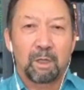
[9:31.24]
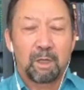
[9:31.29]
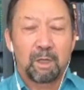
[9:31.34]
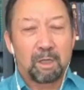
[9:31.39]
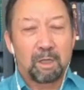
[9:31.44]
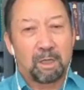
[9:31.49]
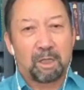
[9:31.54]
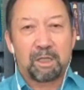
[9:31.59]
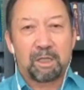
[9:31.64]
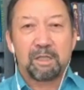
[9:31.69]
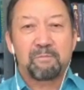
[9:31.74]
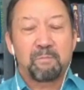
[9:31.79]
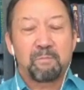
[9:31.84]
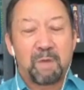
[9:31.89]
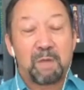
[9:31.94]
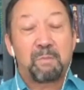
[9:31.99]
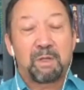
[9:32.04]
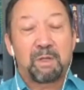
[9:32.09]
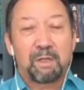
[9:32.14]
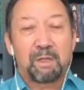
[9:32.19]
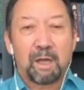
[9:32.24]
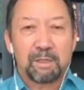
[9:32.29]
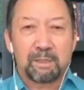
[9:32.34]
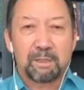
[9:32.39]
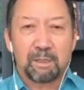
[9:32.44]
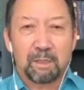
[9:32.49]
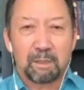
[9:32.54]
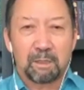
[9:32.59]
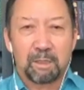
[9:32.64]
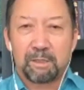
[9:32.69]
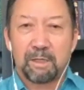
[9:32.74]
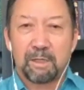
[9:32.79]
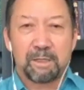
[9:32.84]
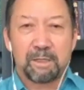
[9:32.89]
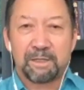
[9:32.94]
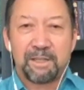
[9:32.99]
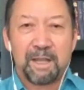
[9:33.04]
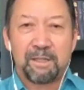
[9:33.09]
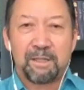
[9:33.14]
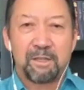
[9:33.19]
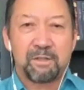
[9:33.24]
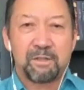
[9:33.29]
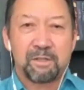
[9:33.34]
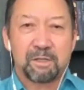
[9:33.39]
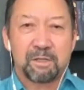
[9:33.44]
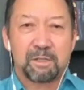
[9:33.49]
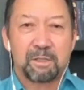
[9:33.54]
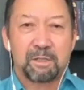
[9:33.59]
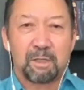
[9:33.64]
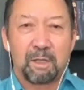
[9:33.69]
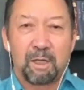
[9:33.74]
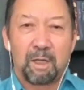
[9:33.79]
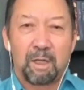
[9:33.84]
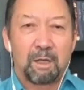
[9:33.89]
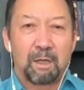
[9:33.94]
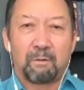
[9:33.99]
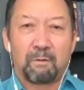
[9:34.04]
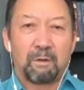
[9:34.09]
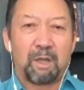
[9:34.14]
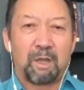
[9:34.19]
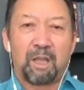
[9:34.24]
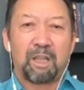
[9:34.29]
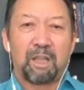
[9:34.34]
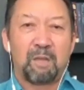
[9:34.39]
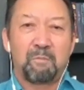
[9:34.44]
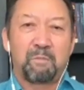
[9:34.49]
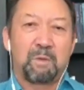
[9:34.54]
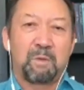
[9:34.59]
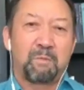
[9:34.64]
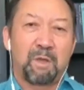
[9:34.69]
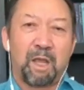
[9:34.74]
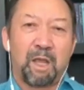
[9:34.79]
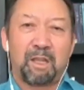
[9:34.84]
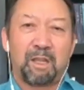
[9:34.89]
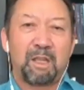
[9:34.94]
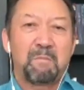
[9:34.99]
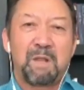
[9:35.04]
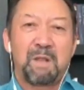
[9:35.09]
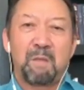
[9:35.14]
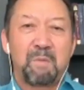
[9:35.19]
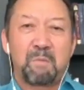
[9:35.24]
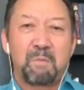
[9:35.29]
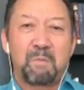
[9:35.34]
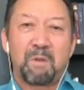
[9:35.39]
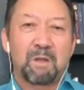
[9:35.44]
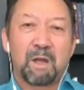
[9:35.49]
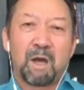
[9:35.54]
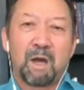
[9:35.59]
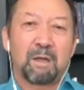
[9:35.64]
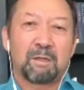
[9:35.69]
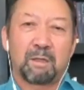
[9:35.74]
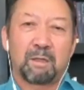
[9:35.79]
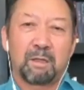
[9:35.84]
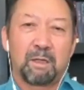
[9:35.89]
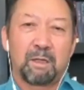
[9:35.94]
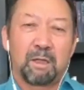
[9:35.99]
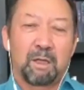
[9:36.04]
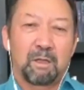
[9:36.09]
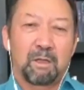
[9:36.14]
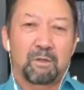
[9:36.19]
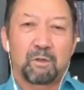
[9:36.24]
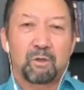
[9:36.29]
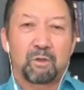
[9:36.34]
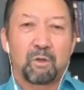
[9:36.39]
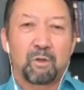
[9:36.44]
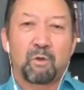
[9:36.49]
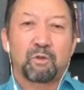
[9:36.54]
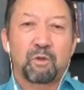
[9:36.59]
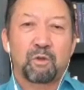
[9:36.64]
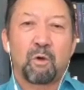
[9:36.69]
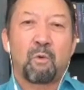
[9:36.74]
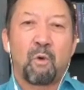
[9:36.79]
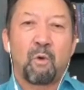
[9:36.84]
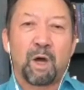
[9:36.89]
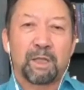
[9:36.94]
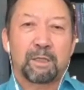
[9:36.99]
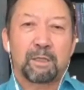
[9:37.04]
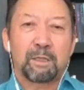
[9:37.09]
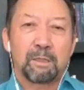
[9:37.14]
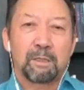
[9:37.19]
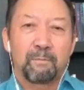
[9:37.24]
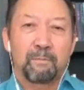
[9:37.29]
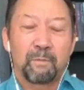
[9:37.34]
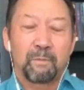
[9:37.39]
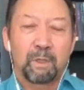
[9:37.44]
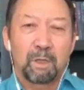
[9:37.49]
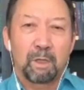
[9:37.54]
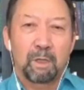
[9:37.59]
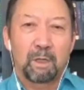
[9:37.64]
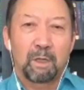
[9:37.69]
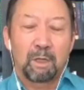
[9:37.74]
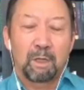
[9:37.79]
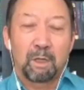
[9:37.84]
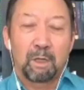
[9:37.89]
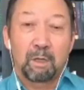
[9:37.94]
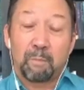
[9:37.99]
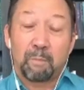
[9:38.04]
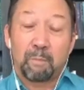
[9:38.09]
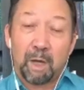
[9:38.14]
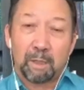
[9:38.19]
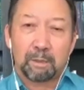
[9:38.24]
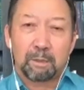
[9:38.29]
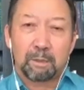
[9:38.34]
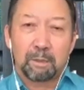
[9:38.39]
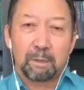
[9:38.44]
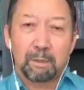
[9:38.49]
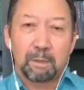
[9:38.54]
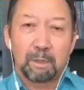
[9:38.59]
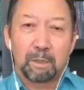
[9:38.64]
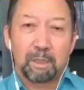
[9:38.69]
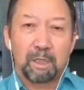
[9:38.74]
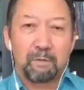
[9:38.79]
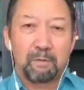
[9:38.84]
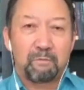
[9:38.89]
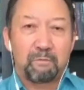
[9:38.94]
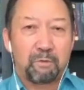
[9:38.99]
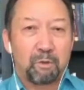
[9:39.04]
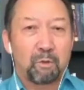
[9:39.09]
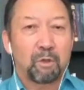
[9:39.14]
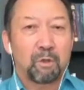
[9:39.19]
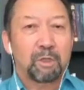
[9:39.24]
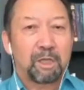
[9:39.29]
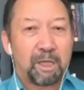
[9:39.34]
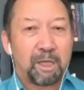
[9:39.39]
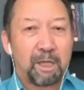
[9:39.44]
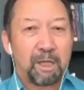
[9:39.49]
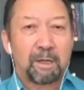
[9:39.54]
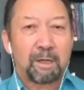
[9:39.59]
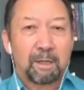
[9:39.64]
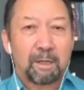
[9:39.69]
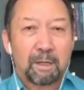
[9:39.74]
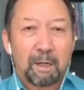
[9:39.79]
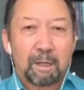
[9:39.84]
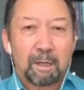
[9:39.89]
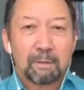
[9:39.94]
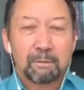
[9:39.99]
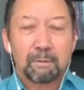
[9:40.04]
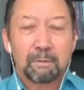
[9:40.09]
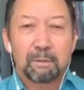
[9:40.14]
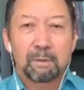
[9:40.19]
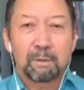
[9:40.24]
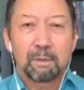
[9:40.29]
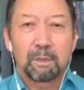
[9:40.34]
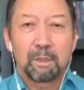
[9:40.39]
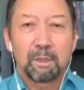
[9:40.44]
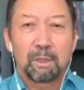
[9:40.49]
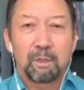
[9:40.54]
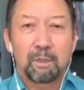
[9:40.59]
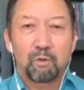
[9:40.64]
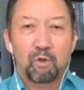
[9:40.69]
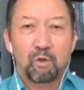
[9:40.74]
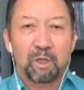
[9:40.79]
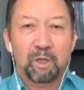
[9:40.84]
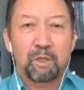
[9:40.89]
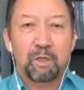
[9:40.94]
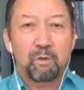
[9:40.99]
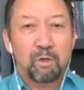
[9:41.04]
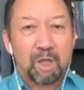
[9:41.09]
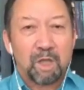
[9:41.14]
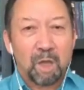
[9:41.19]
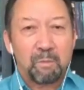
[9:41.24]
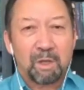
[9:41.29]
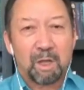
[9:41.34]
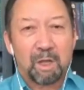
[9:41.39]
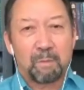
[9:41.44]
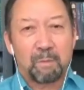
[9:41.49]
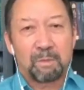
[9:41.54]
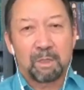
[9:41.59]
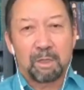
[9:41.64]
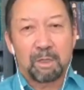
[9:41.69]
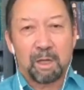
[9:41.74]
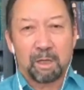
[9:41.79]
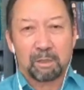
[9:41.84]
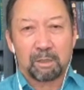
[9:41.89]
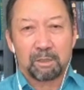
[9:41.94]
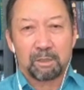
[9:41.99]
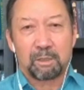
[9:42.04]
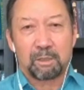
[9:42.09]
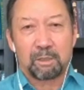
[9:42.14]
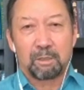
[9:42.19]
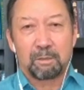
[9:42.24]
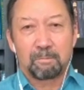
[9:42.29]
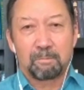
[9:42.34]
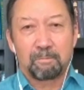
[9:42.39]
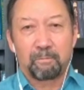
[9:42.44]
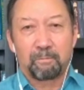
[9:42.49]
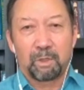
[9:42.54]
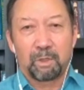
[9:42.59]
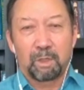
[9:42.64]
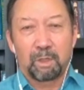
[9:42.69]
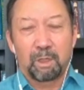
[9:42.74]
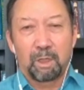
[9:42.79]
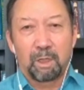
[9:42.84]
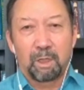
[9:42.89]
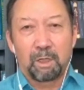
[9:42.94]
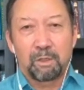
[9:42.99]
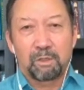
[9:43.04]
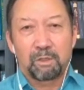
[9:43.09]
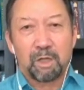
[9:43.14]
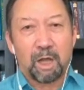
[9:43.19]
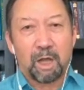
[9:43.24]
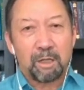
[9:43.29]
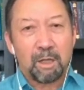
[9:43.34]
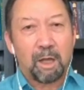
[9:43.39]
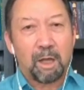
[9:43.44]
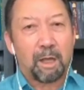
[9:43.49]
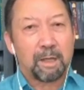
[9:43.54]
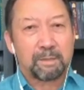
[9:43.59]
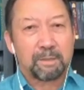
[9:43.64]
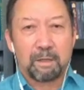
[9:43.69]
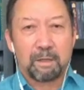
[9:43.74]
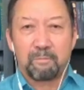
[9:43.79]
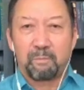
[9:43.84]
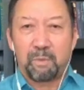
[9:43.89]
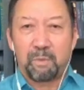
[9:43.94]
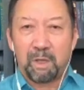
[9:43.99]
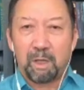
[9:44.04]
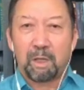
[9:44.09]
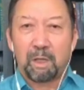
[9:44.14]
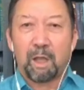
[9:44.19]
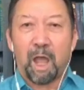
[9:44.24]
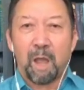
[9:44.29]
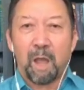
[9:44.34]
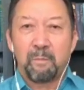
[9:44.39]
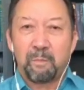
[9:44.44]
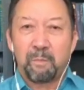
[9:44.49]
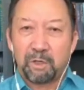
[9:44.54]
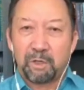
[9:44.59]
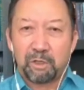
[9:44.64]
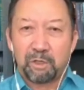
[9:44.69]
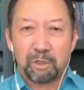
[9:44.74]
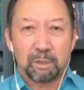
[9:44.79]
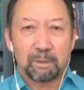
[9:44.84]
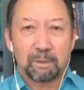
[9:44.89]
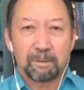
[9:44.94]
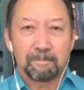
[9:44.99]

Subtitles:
It is maybe nothing. It's just statistics. Or 80 million people gone. So what? But if you don't care now, you can become the next. China has a big ambition.